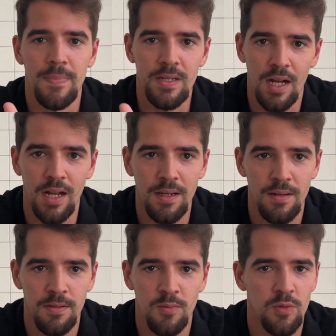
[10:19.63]
done,
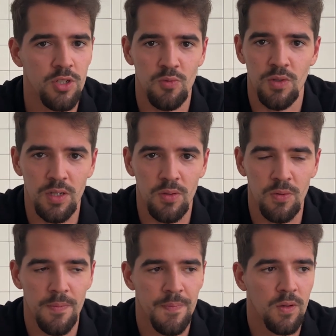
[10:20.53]
which is really cool,
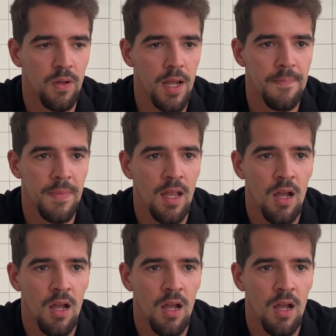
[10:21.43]
okay?